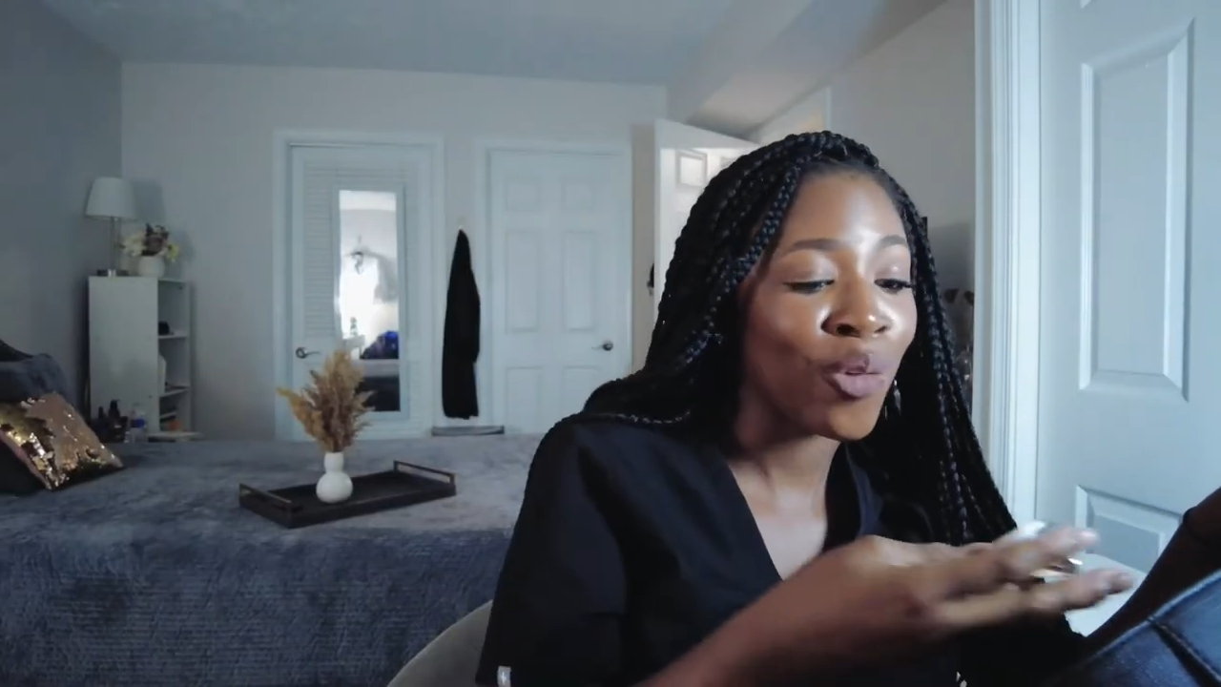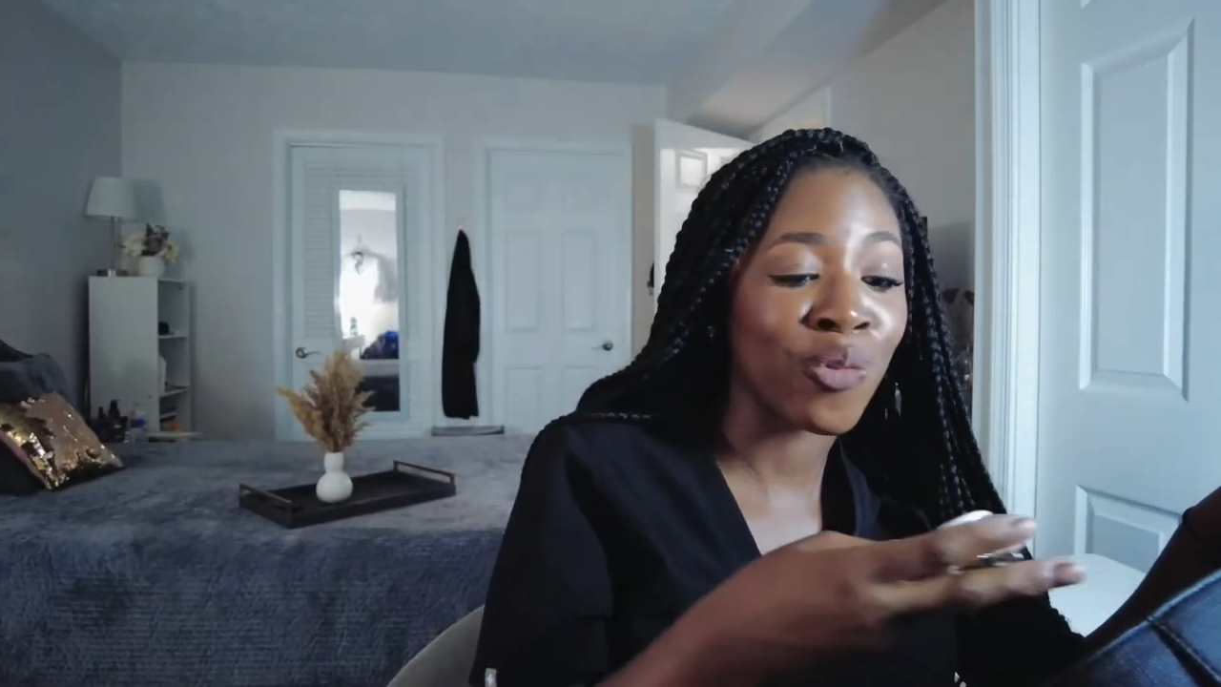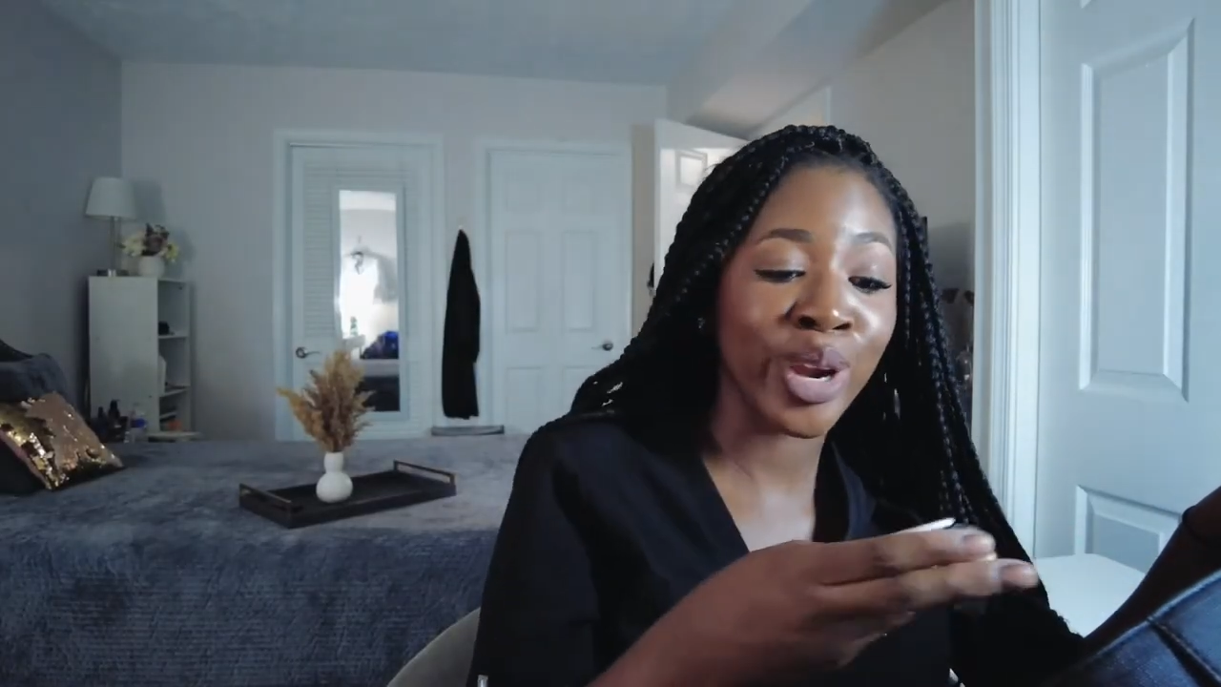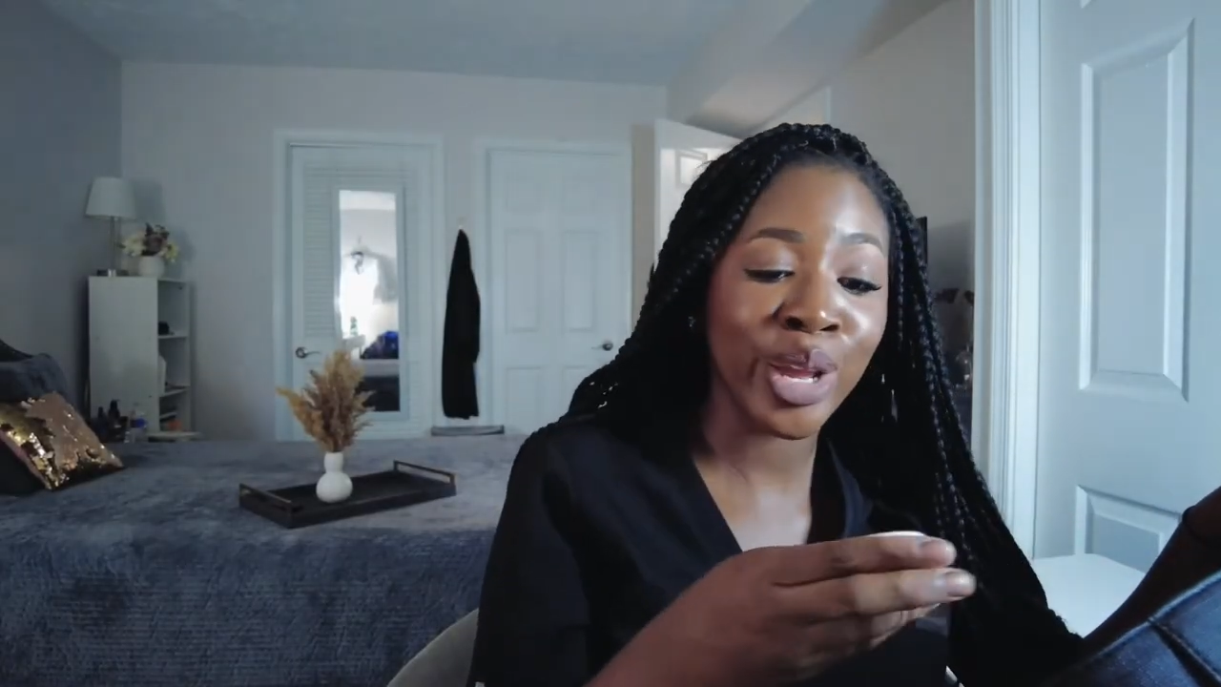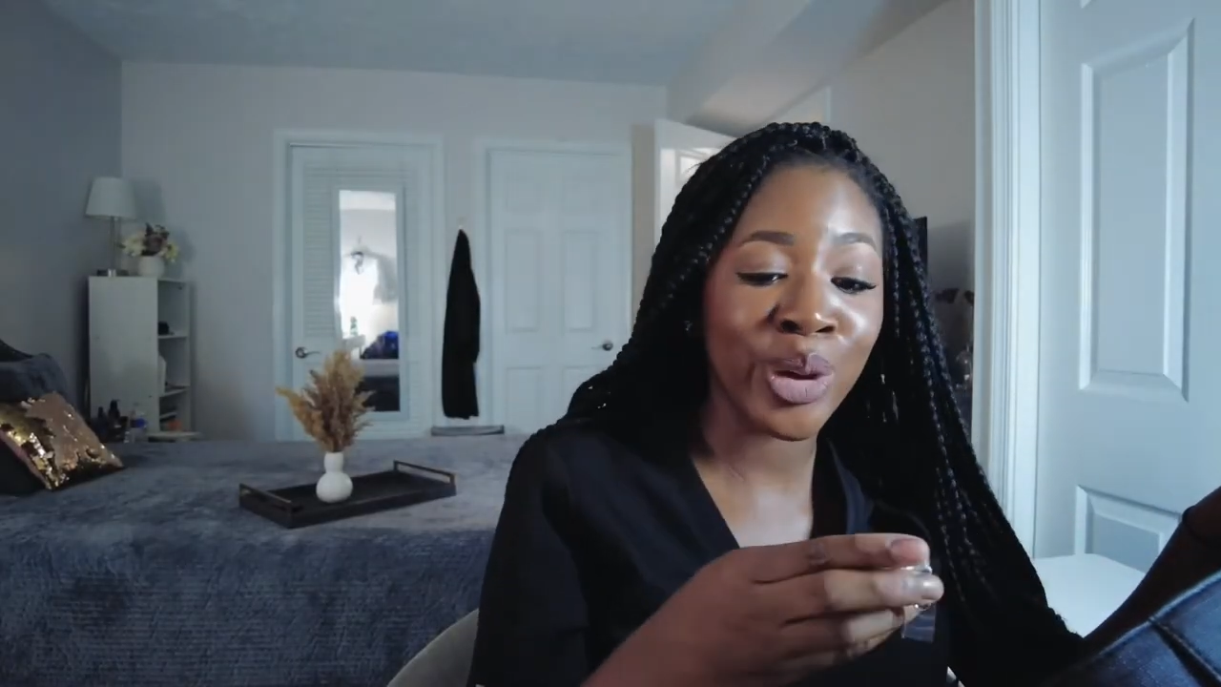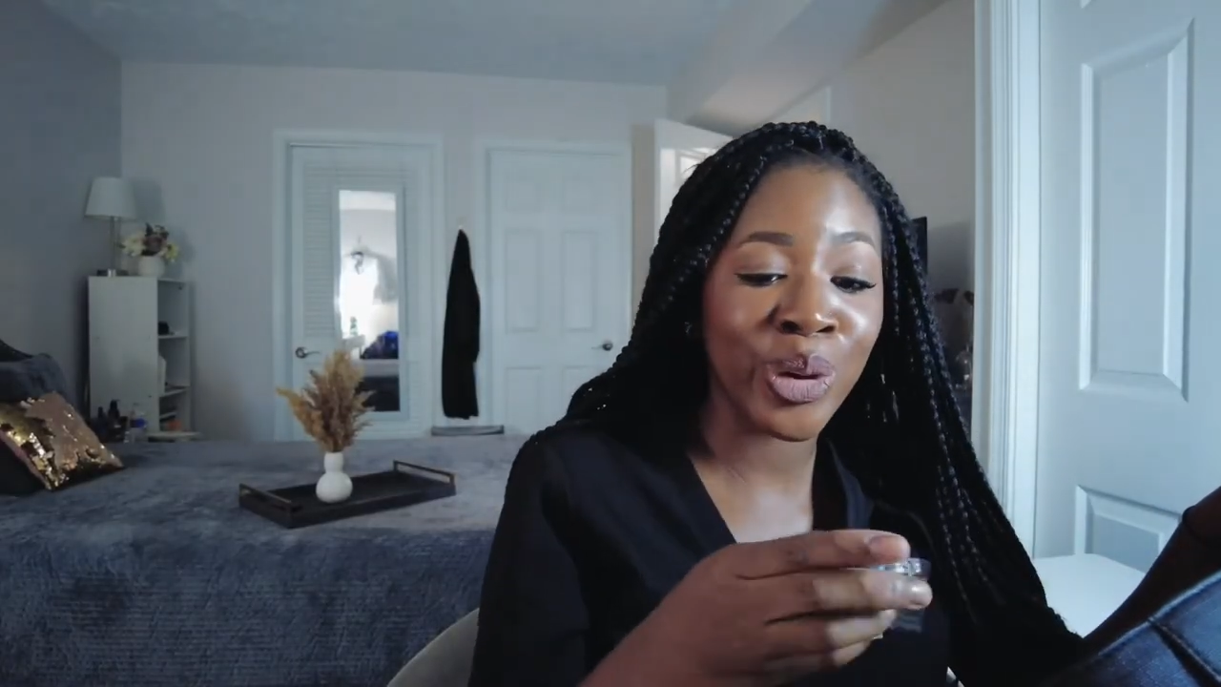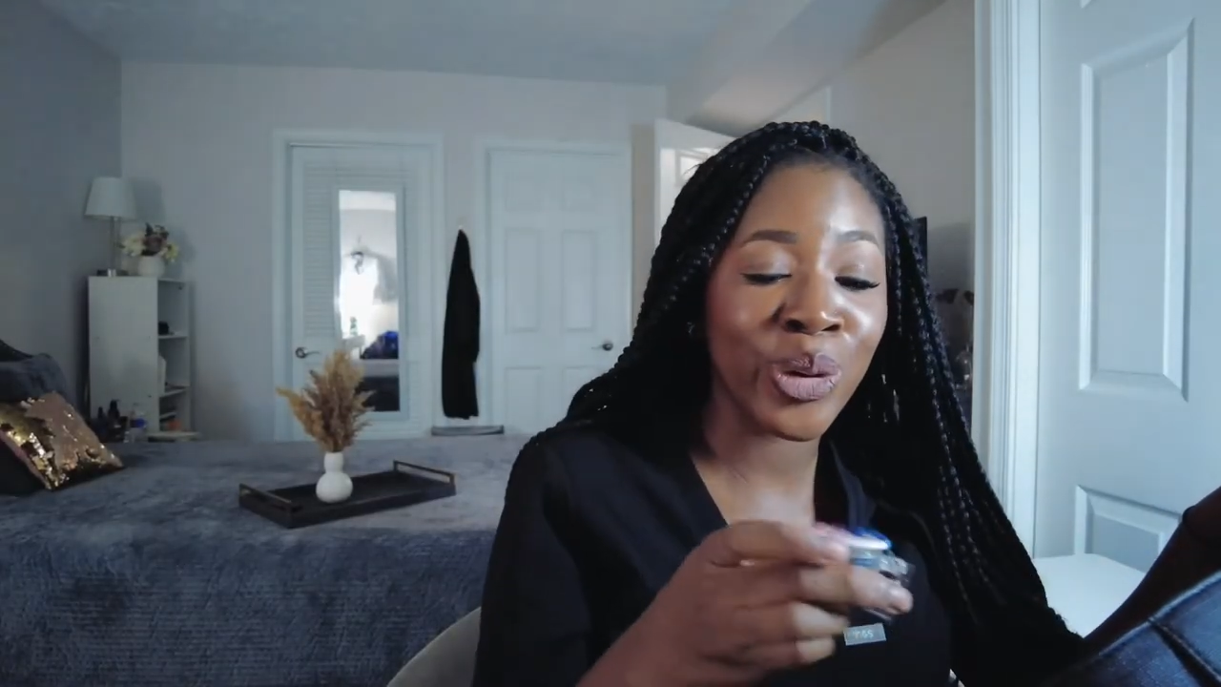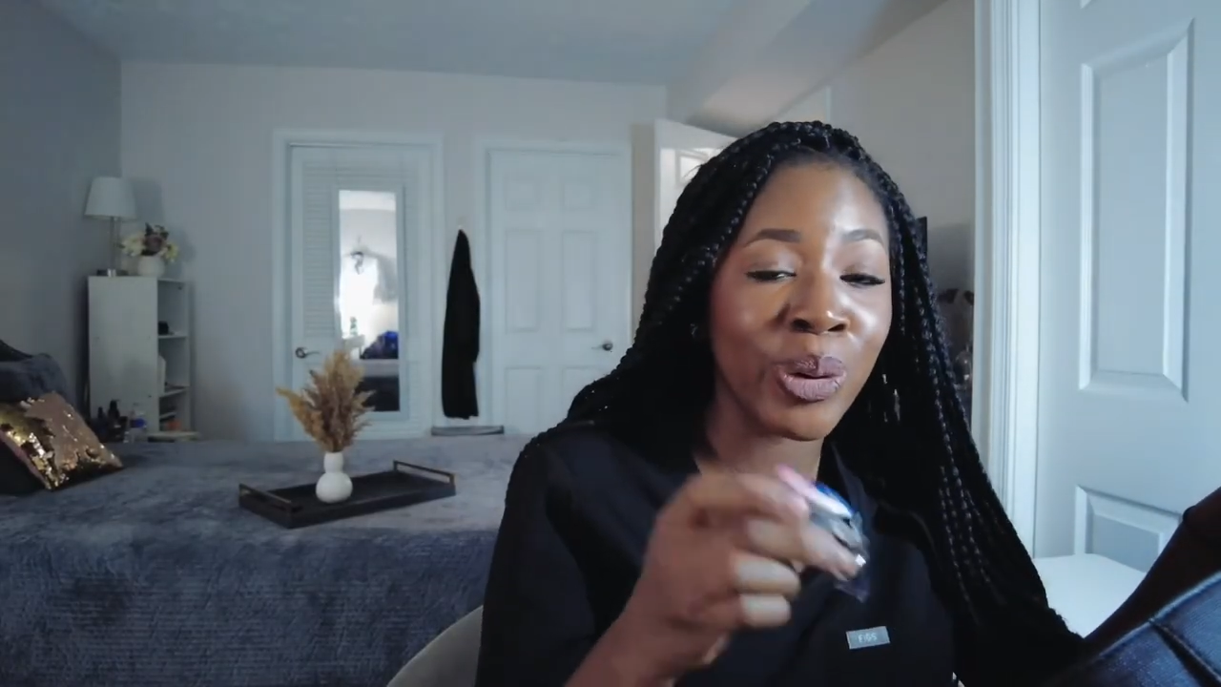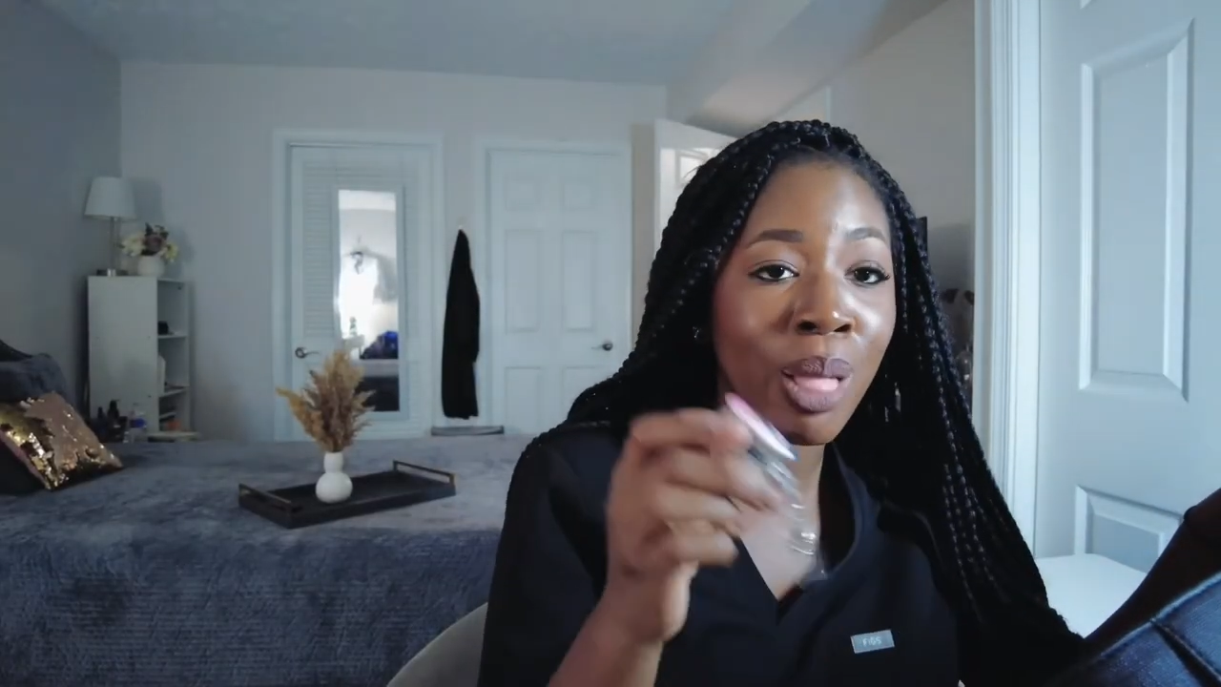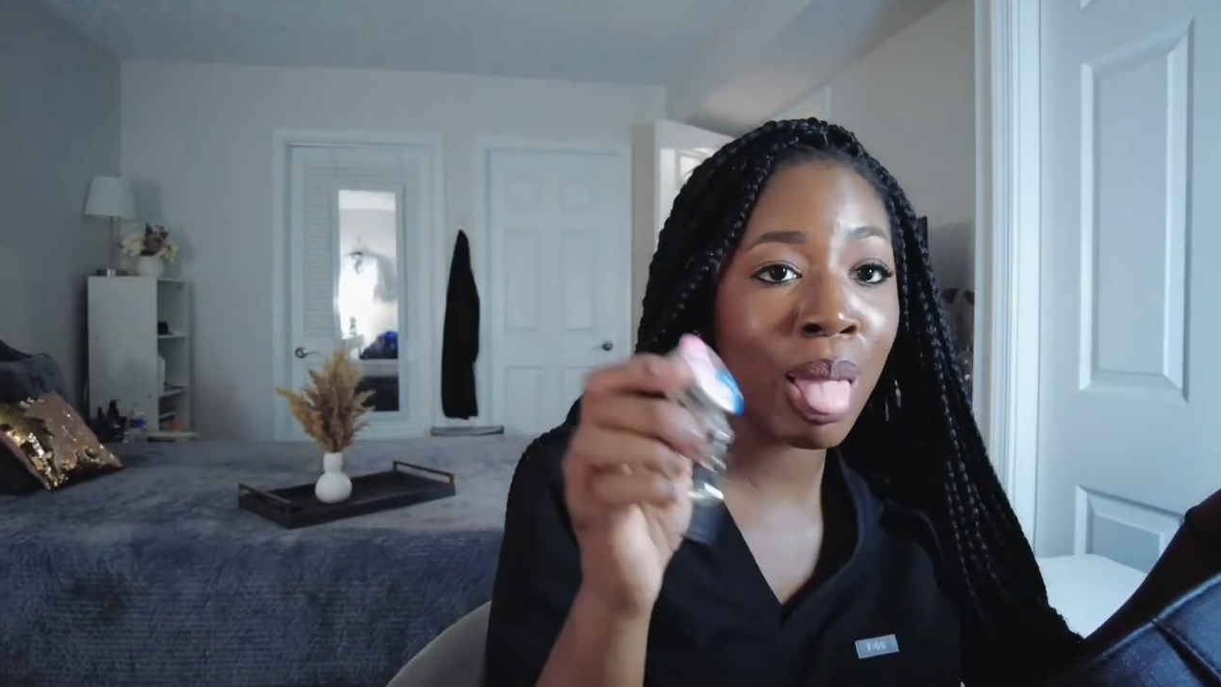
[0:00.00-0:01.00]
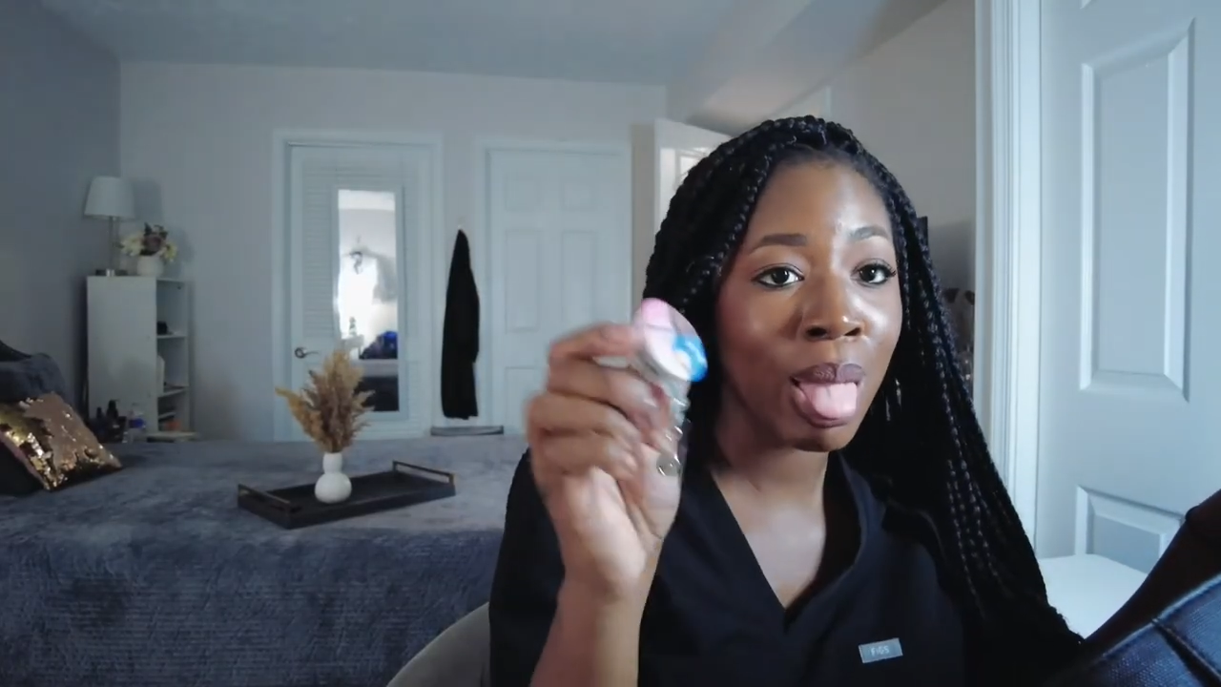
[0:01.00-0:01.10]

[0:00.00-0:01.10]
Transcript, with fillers: reel